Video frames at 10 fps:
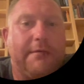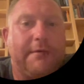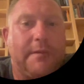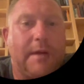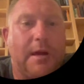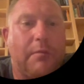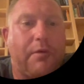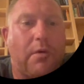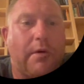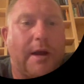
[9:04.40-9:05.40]
and female
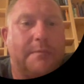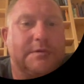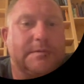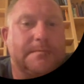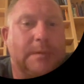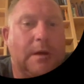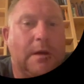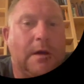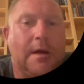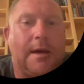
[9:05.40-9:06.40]
programs?
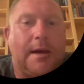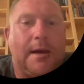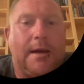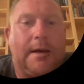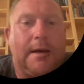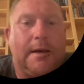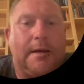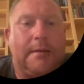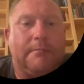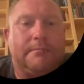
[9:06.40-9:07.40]

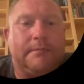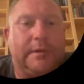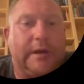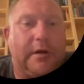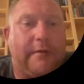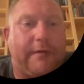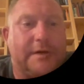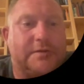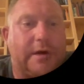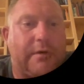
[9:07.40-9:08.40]
Um, little
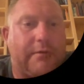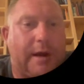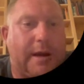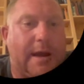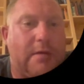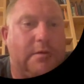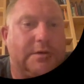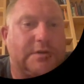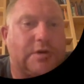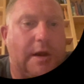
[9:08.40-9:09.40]
frustrated right now, and
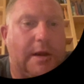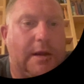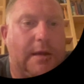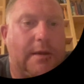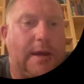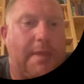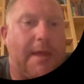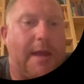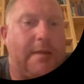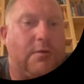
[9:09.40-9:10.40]
just trying to get
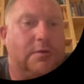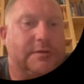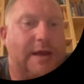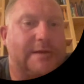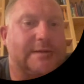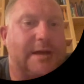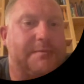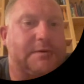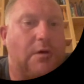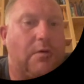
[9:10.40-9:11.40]
that those next
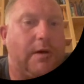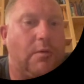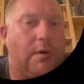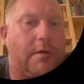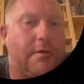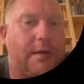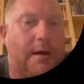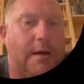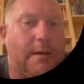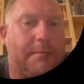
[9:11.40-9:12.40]
steps going with
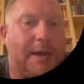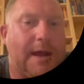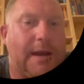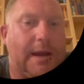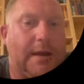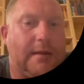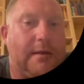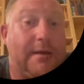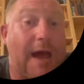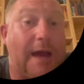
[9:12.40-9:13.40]
um, getting
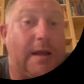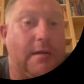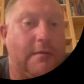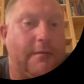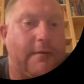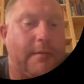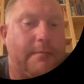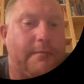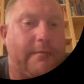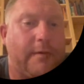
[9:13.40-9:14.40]
the data
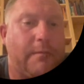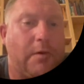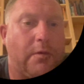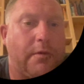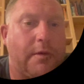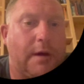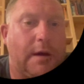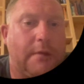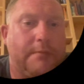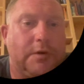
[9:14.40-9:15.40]
from from both
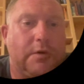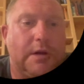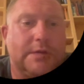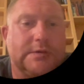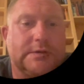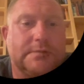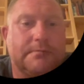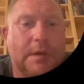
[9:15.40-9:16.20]
um, unions.